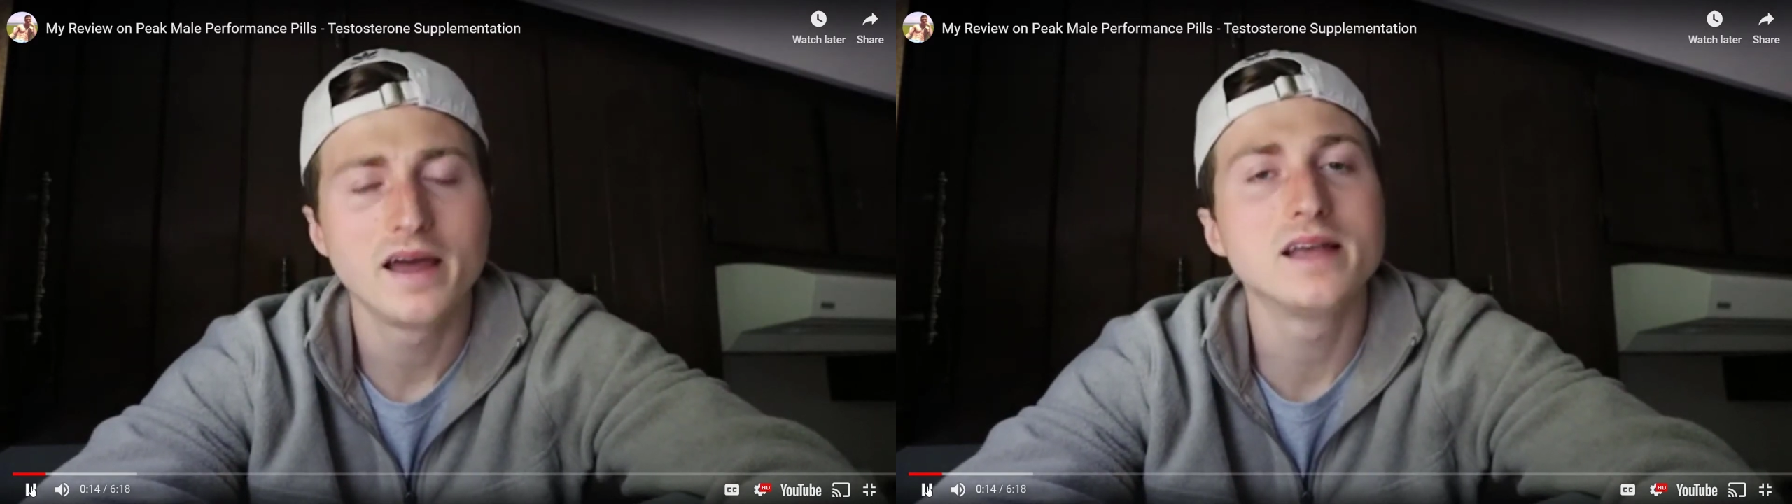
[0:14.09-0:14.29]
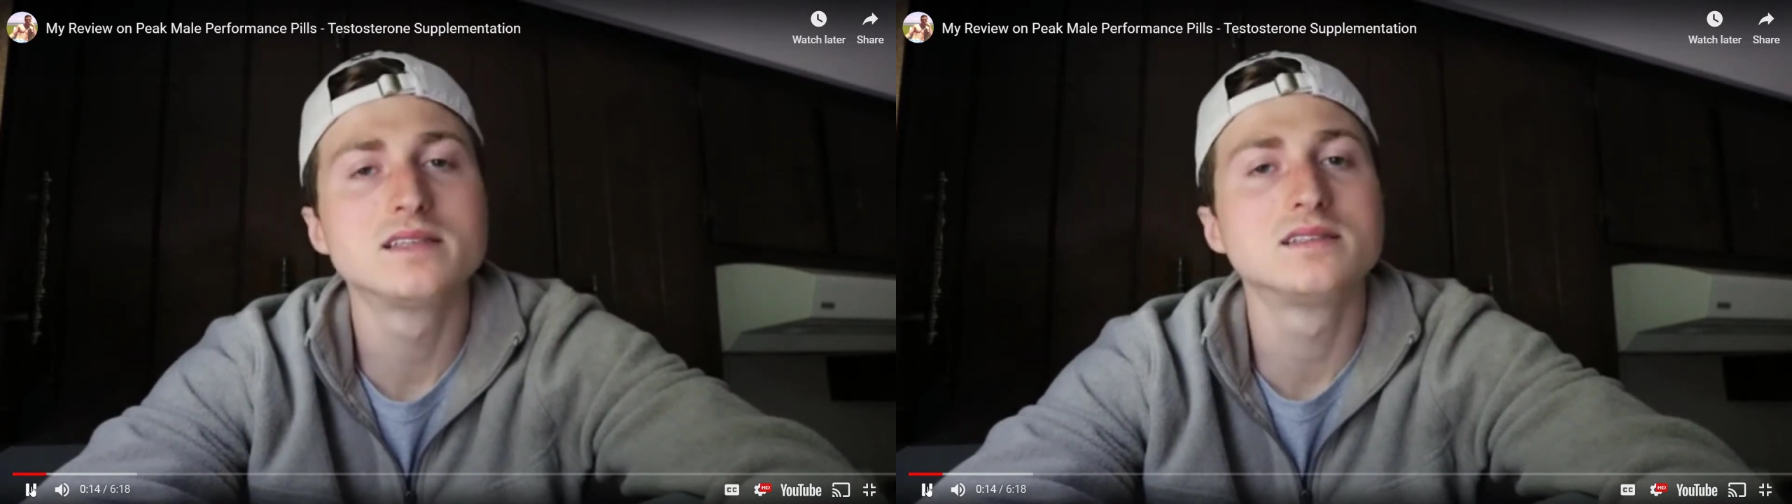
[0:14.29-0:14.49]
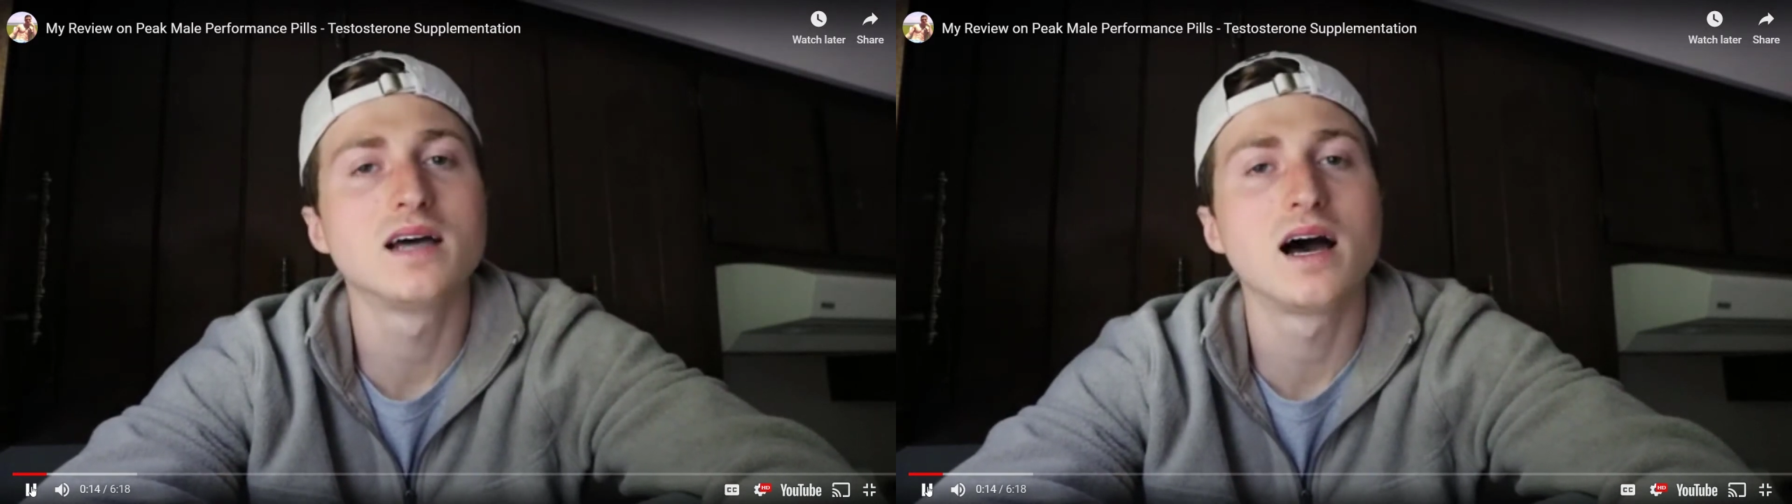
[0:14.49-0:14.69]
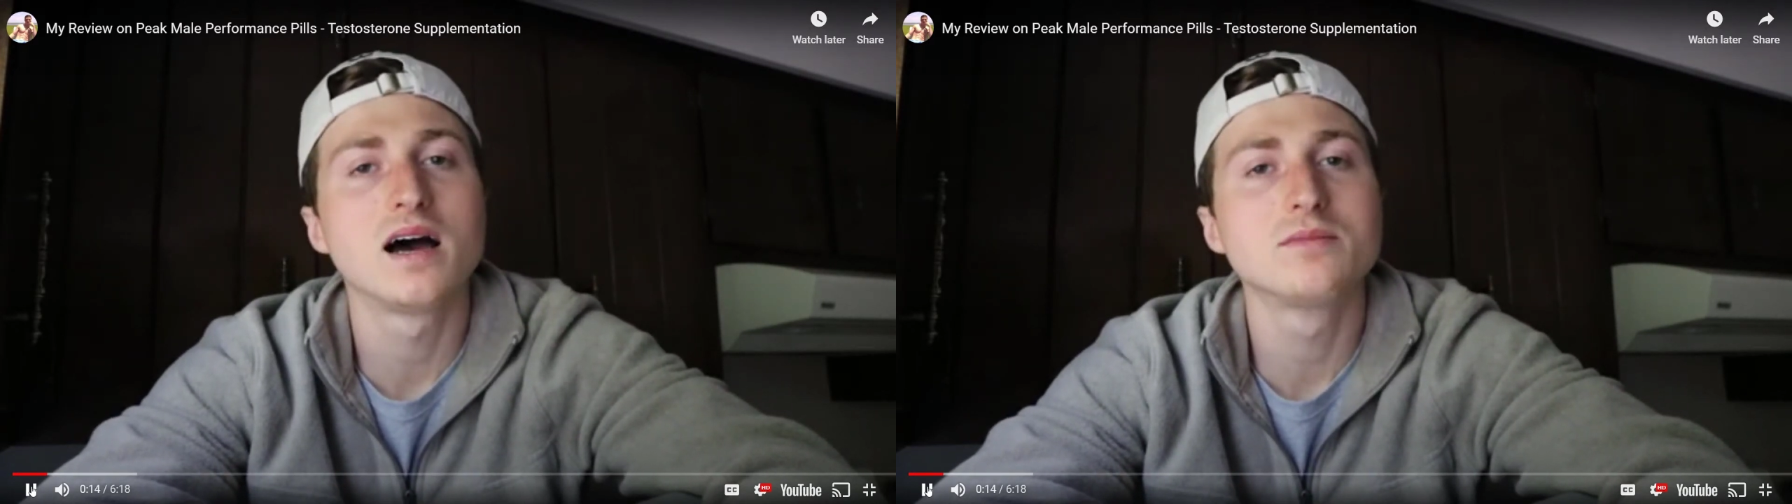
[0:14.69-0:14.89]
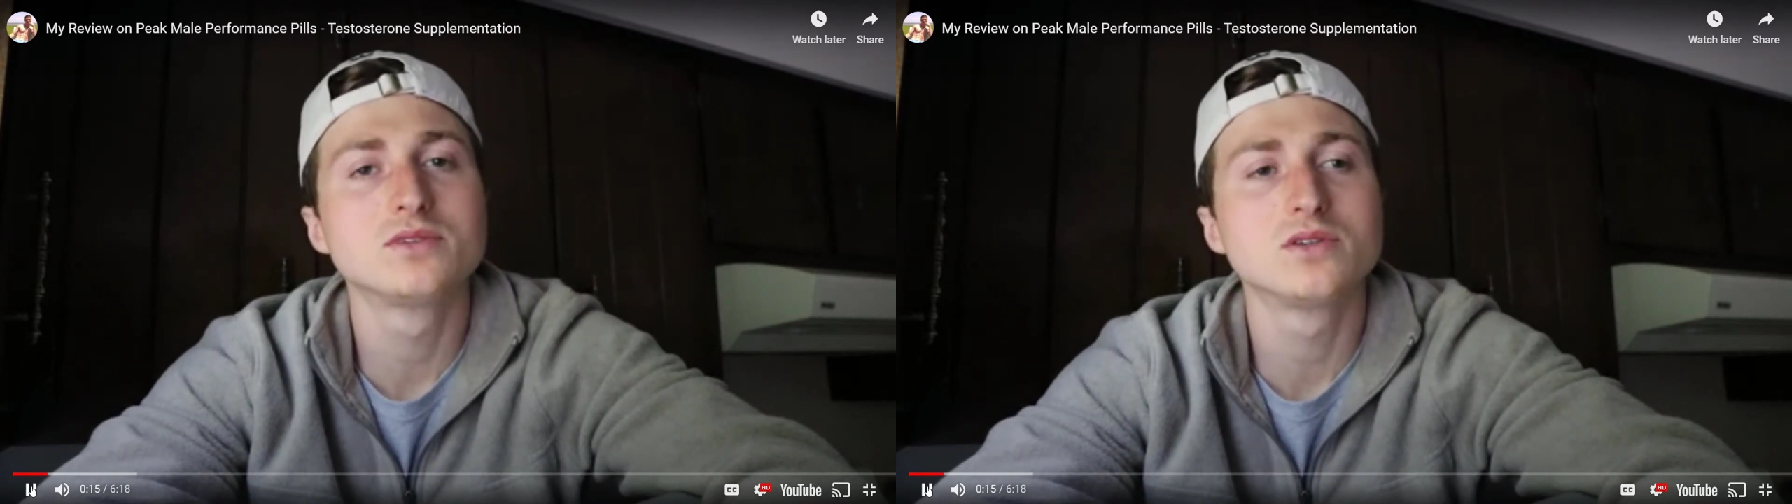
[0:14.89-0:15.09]
It's a
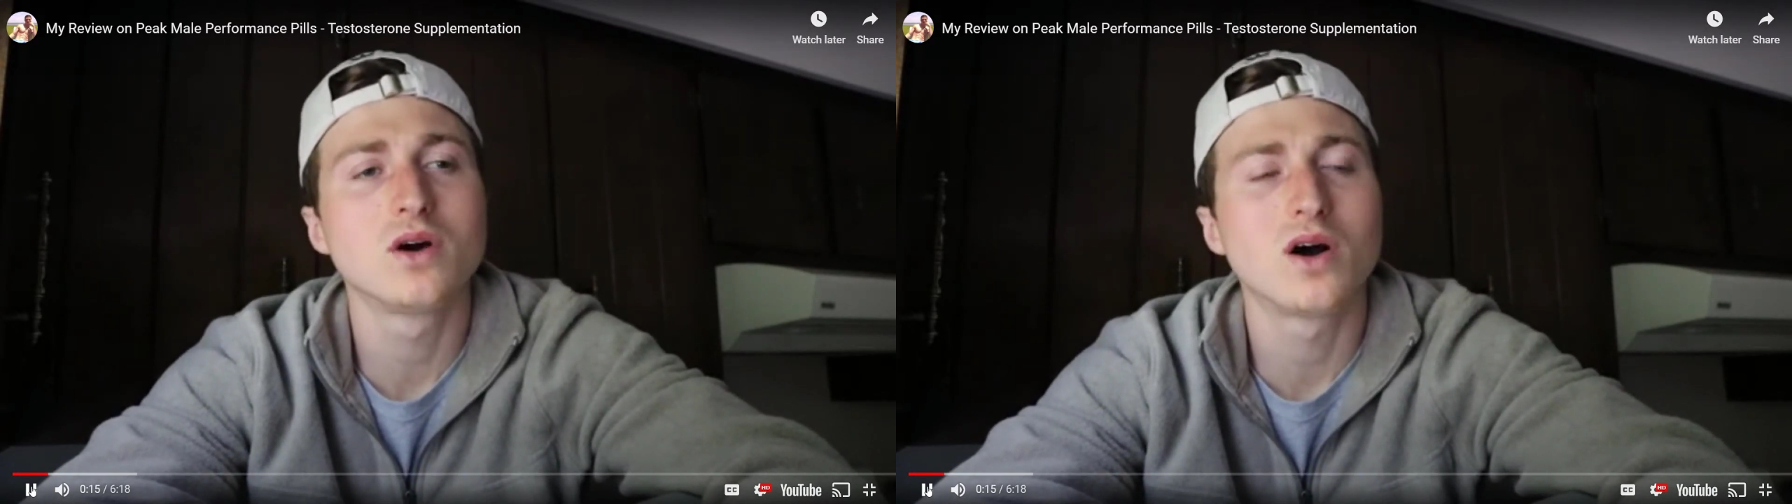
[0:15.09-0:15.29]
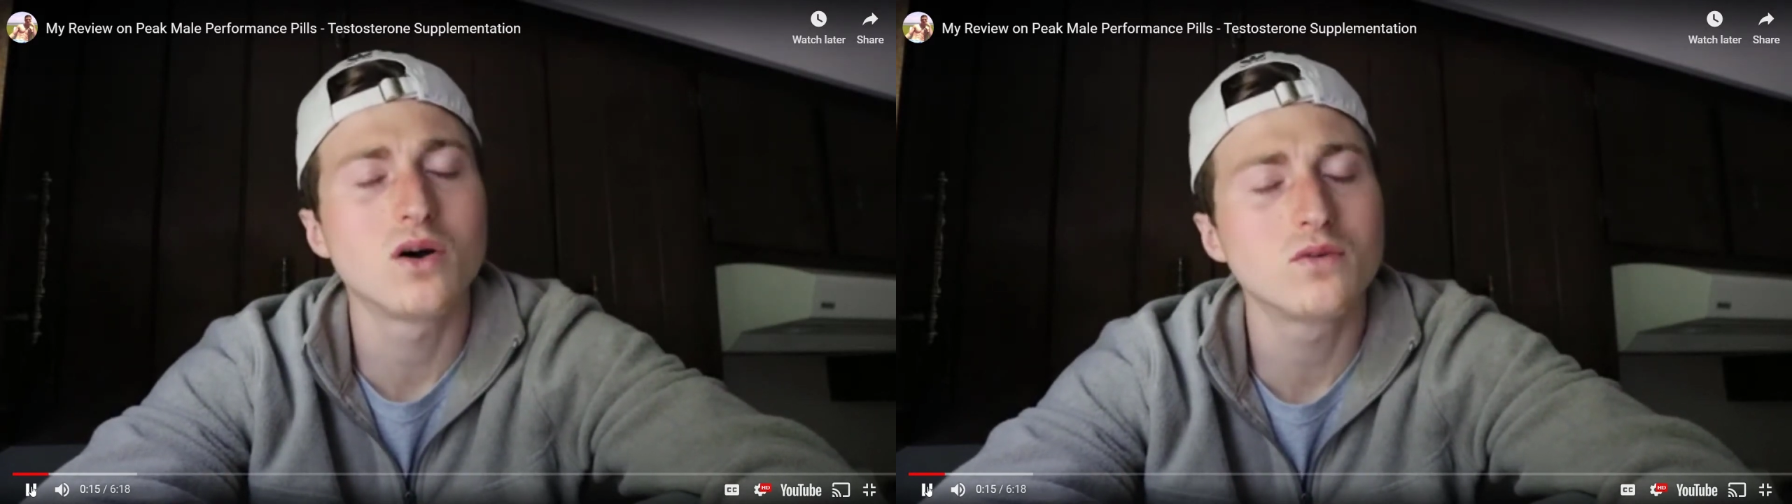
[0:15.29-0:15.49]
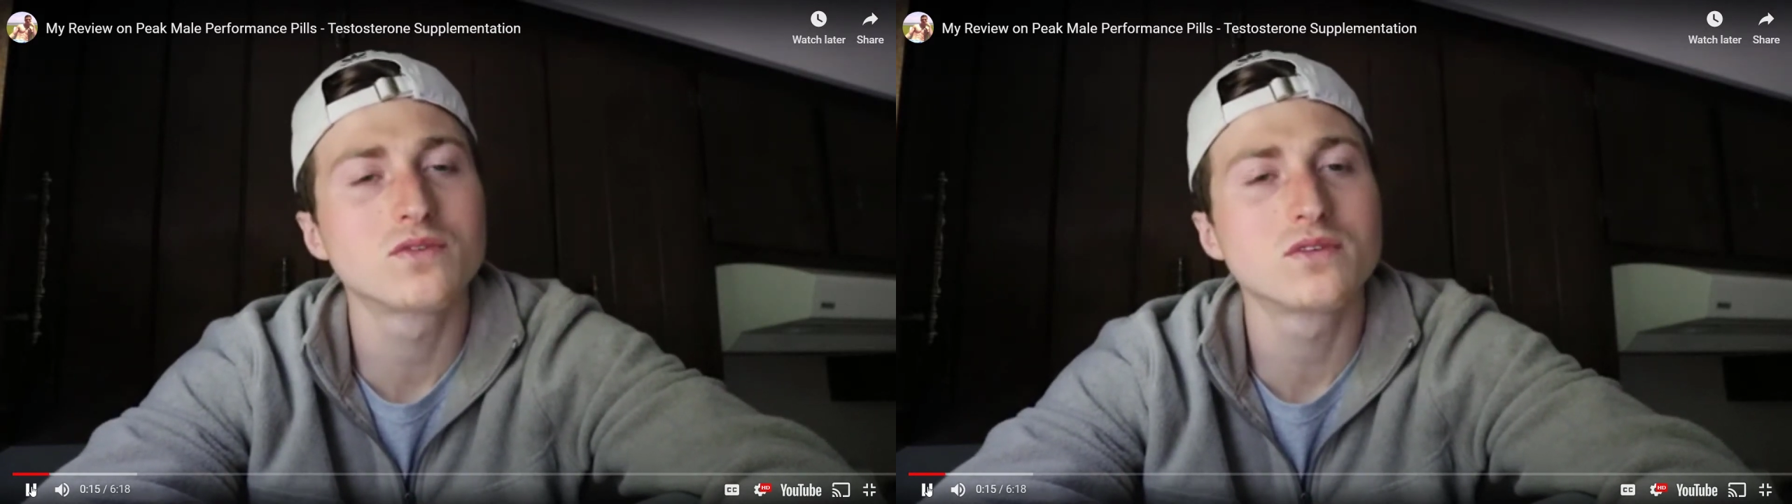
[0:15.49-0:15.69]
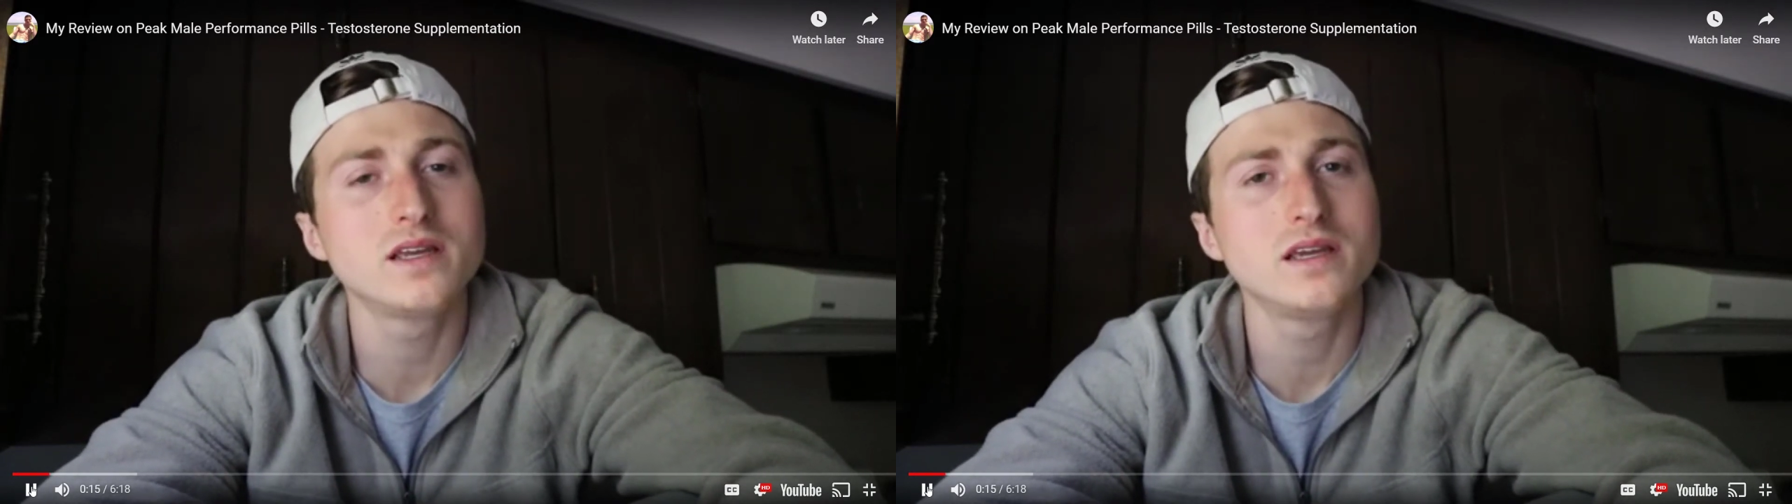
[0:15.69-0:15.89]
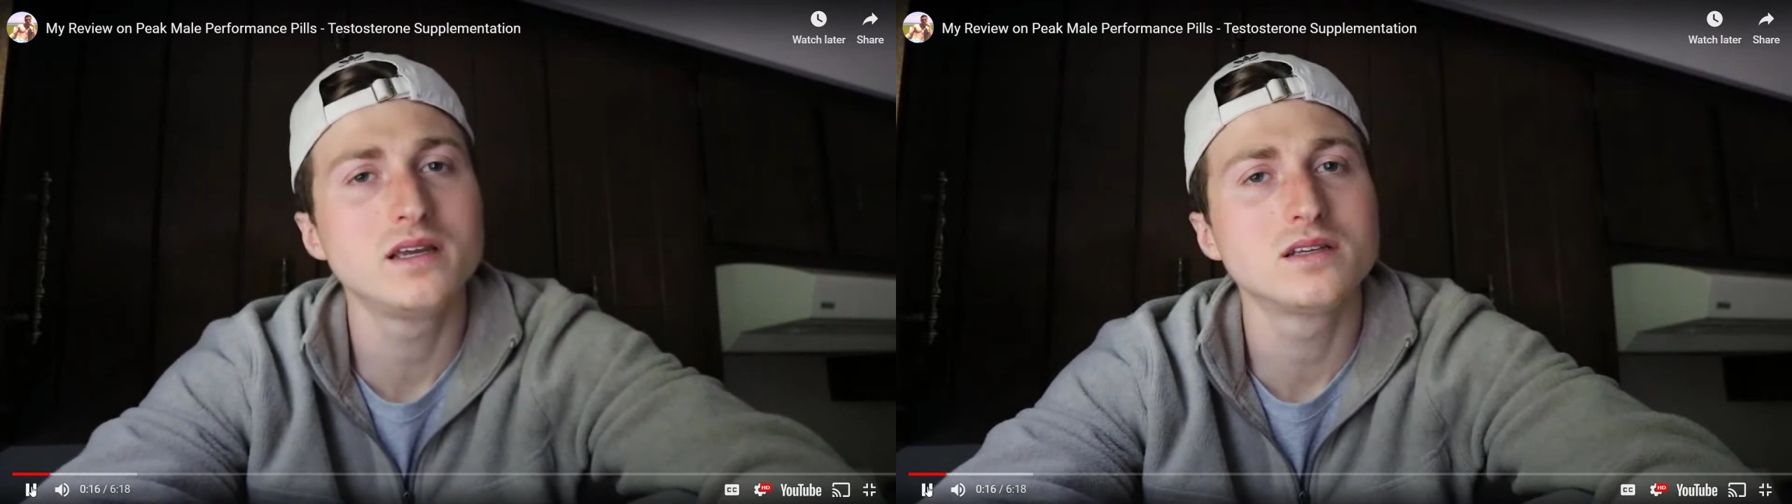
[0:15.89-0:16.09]
time to
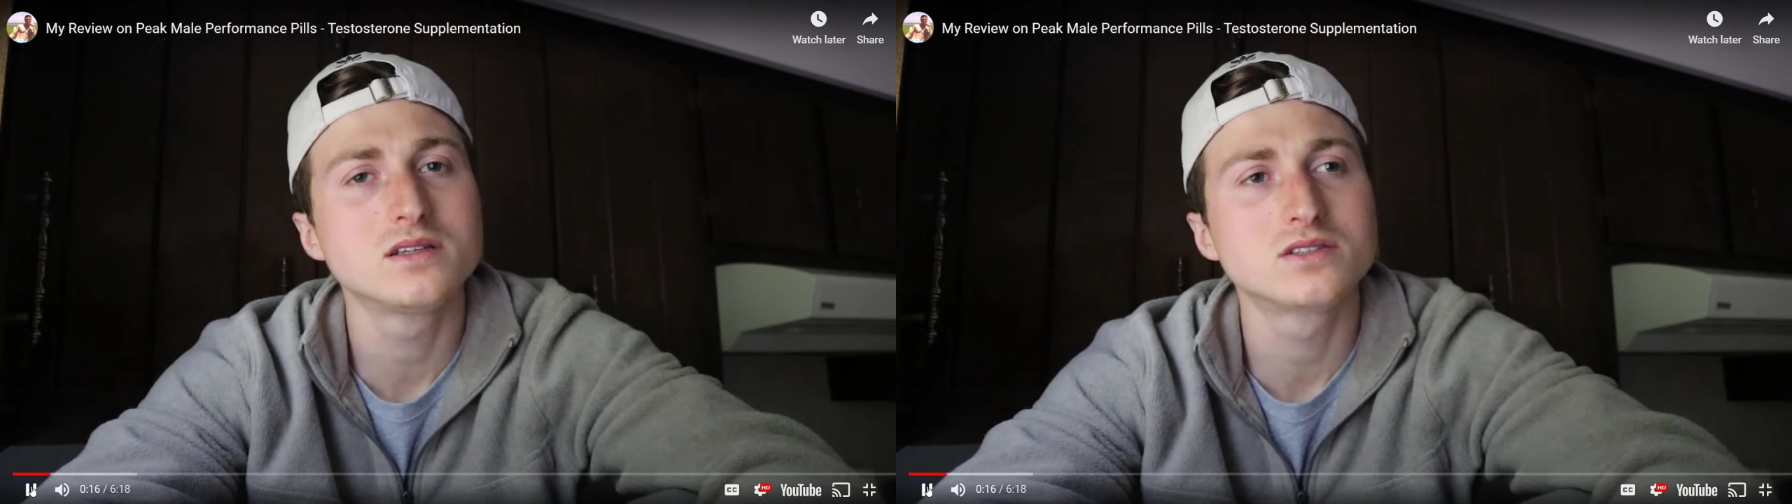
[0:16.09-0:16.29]
hopefully